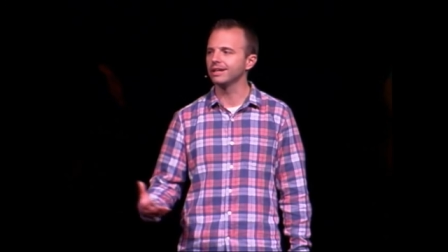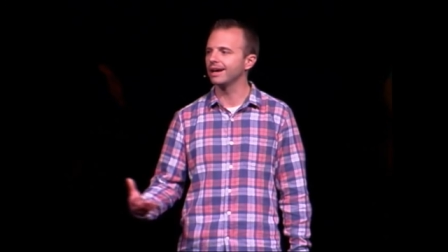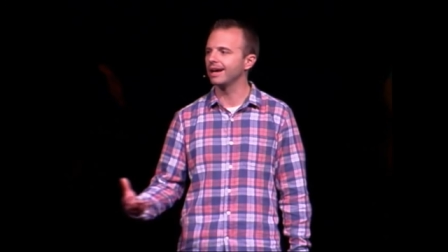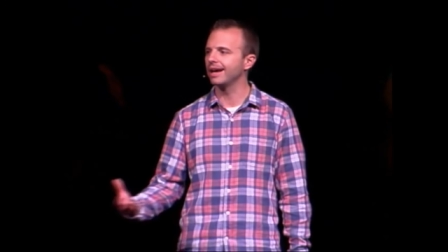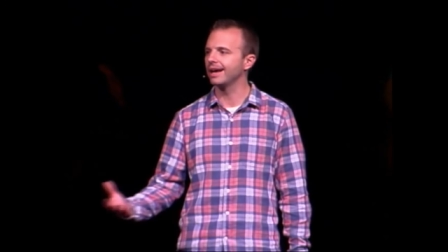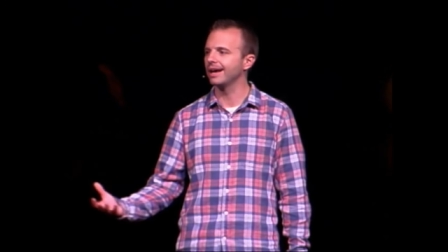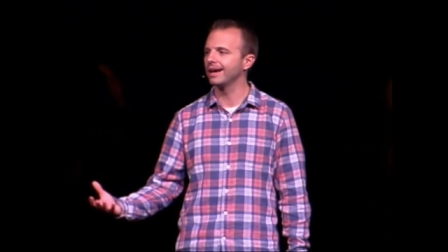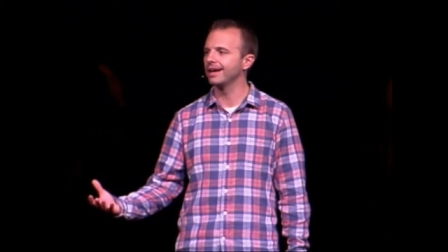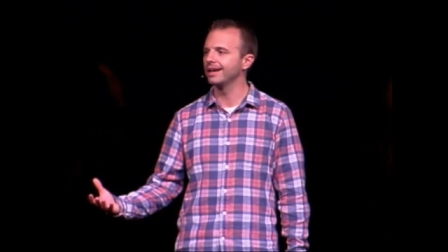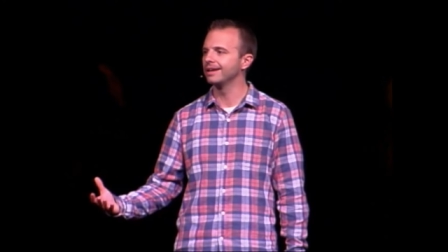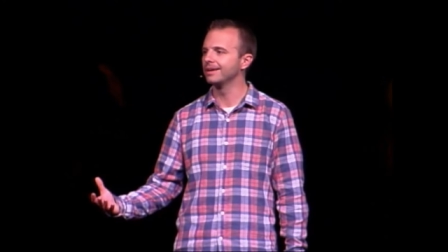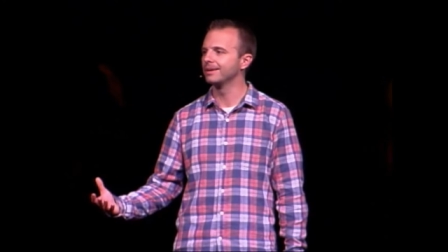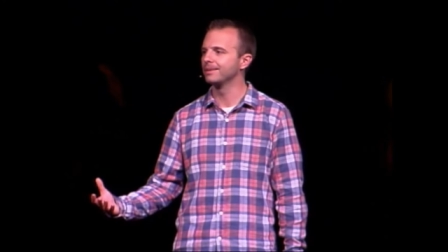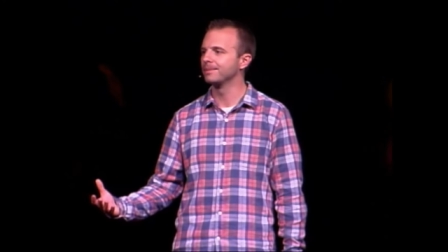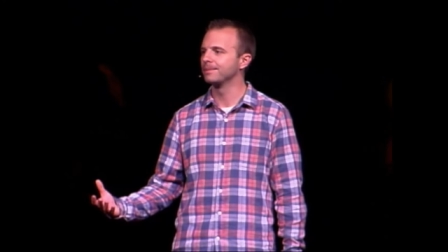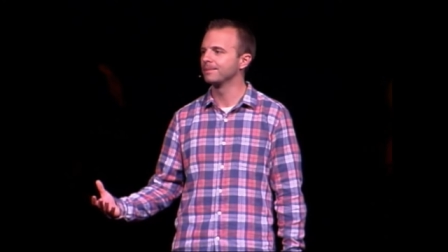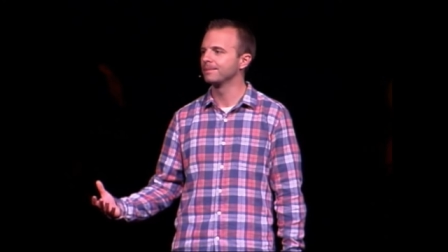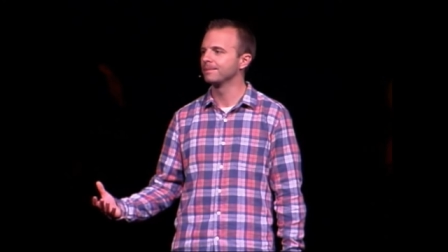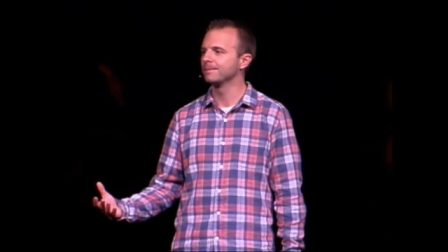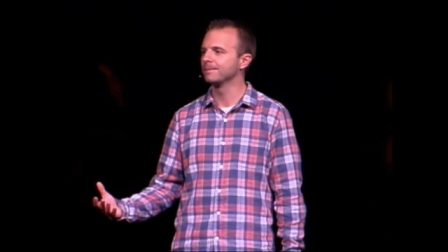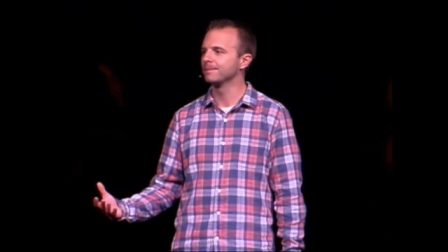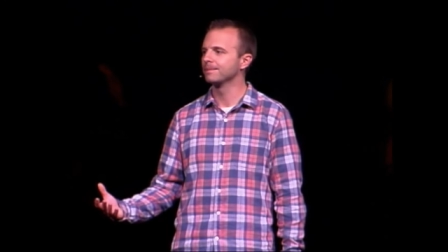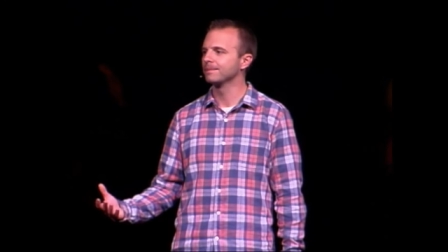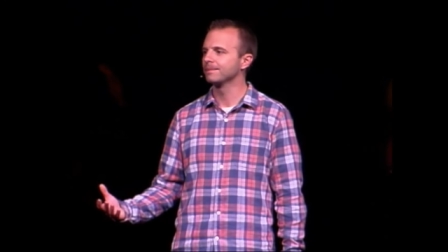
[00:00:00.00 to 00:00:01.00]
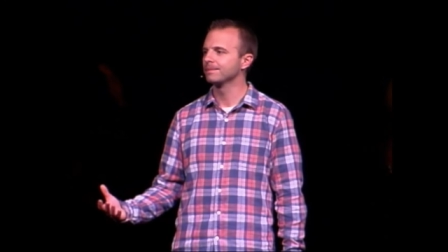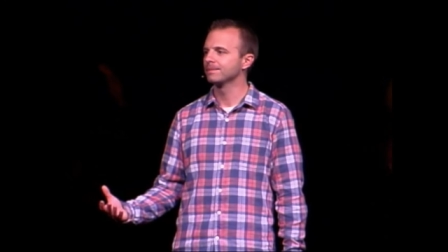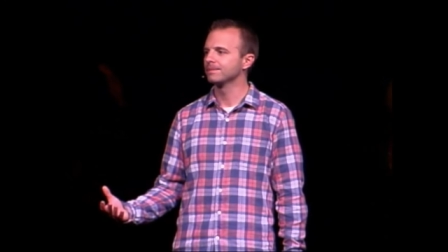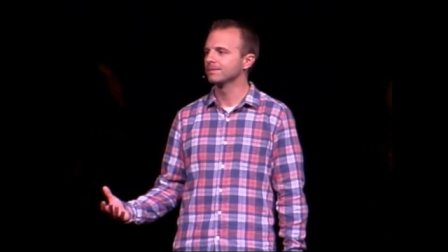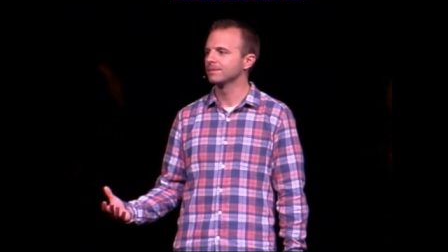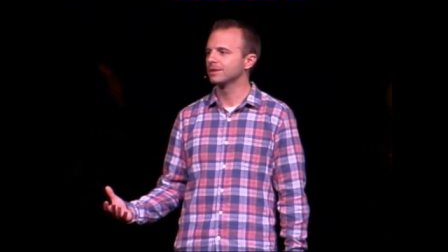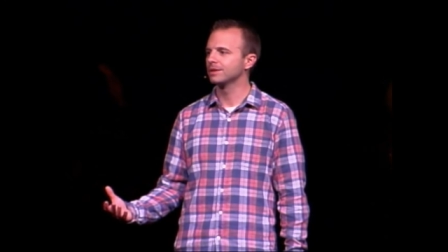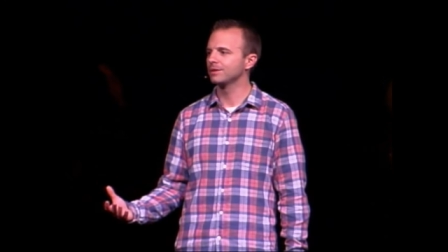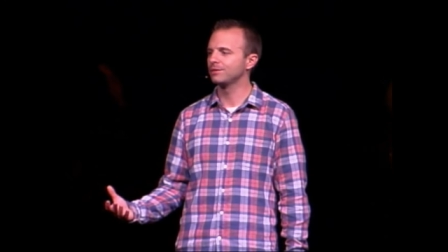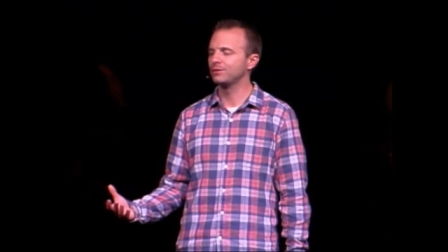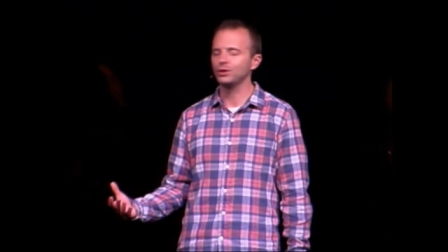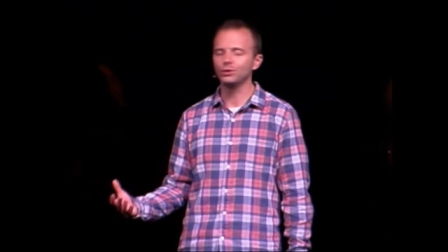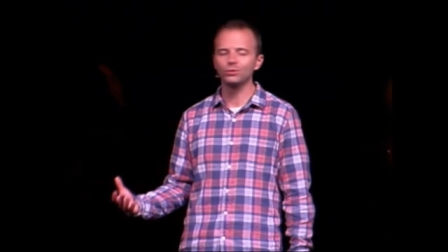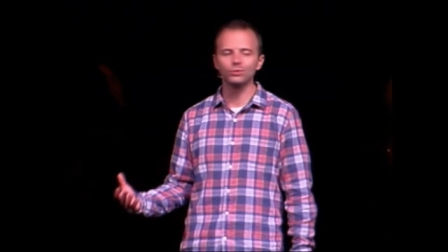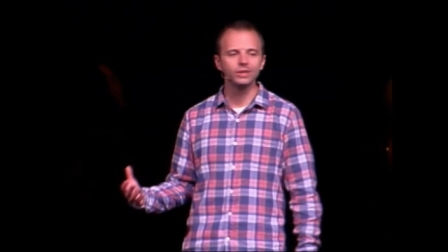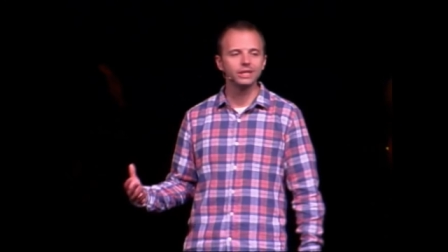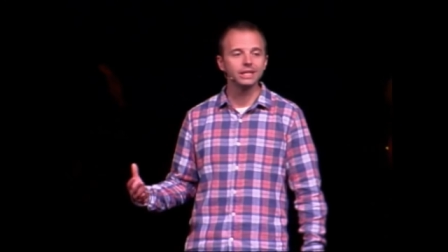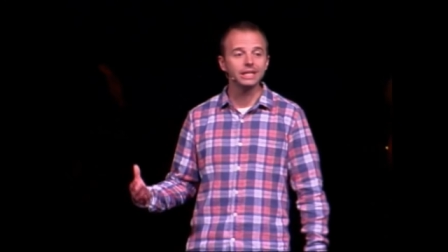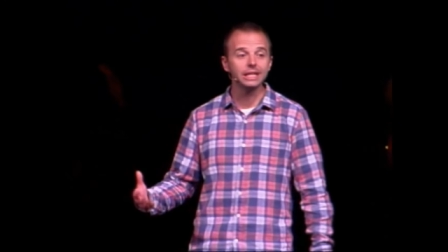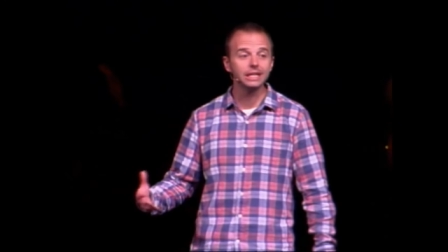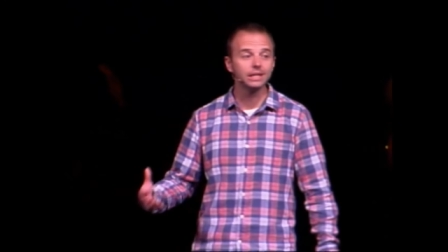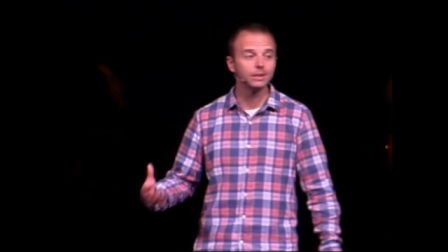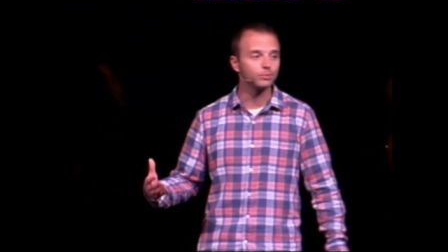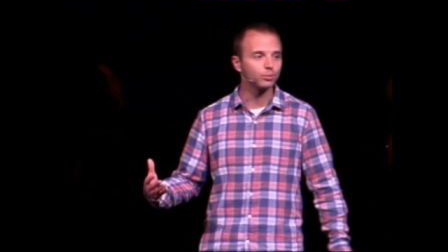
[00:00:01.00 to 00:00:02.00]
ahead. If you
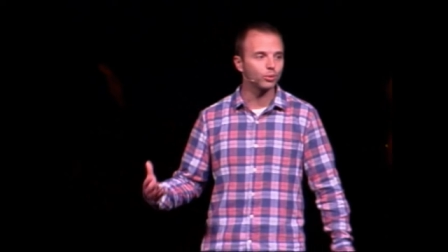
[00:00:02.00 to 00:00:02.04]
need to